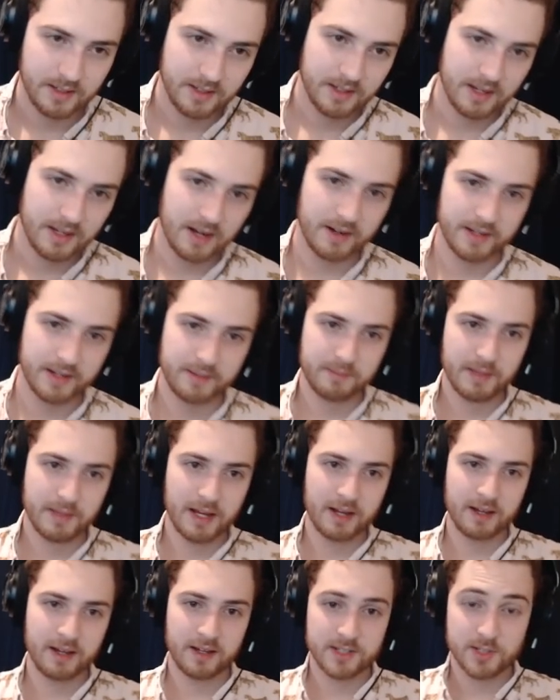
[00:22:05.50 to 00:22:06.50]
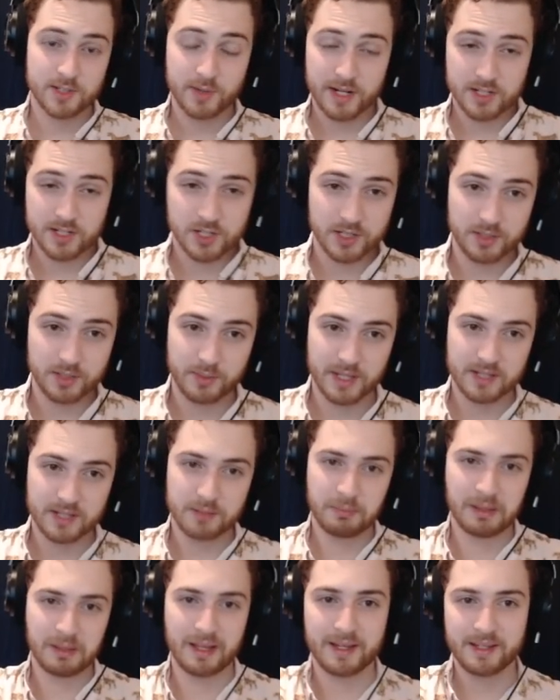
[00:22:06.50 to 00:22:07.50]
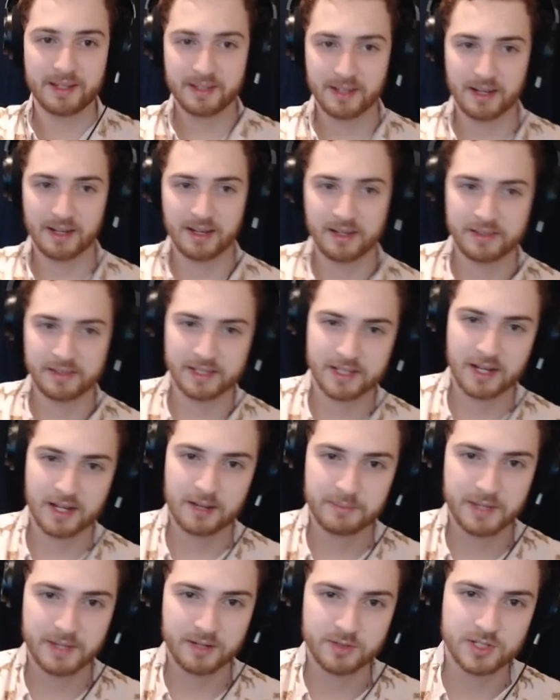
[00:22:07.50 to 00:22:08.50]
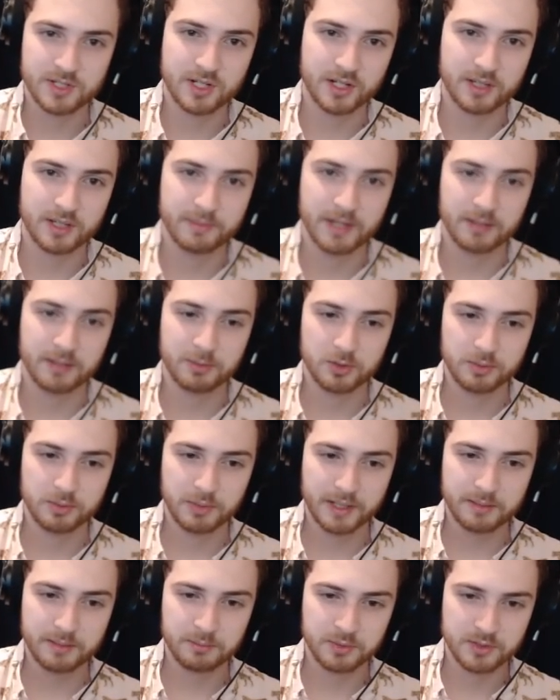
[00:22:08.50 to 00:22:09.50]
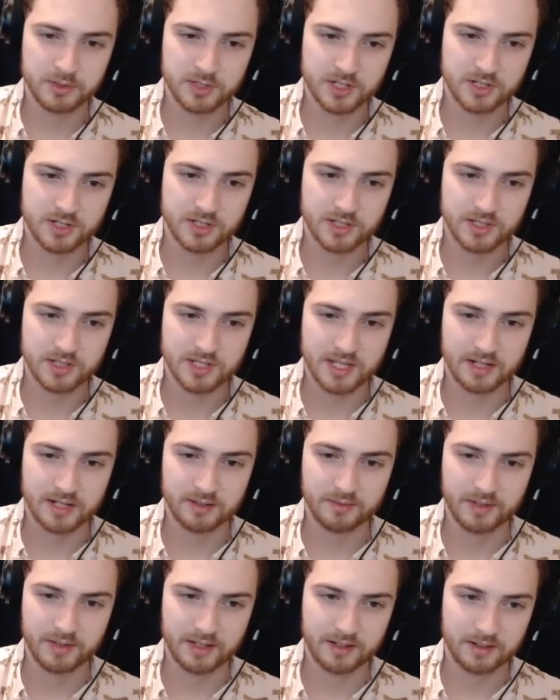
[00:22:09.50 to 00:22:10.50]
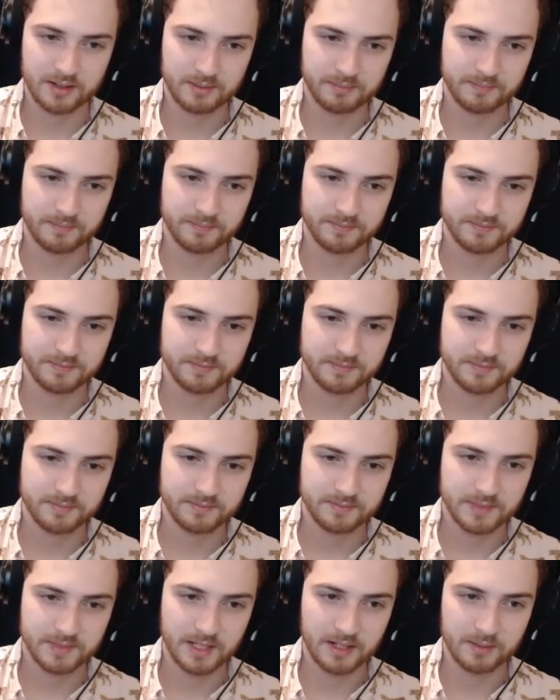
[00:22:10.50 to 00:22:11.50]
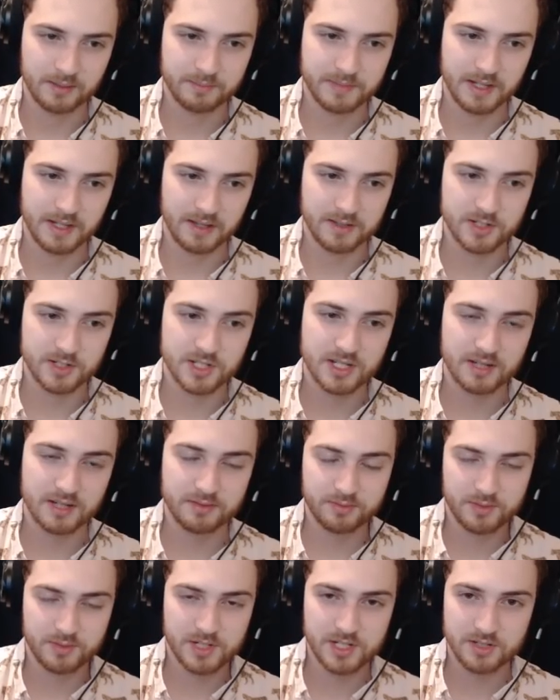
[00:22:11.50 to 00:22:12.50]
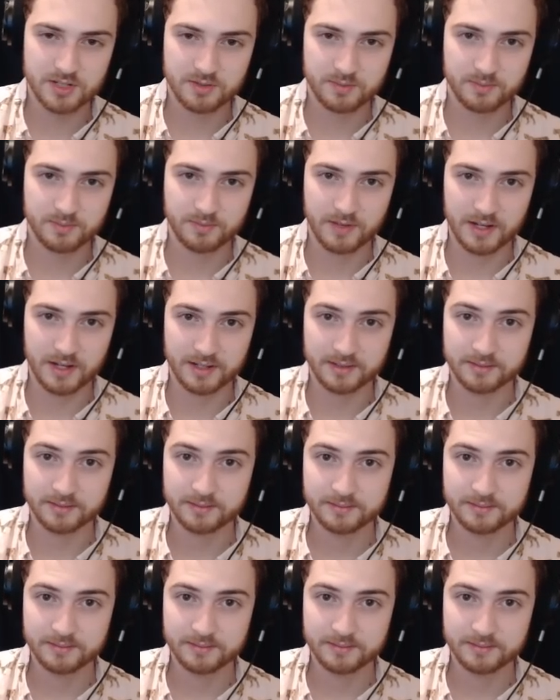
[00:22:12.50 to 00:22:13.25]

All right, so we end up playing that comp that I was talking about, but we're playing bruisers instead of, you know, the other stuff, which is fine.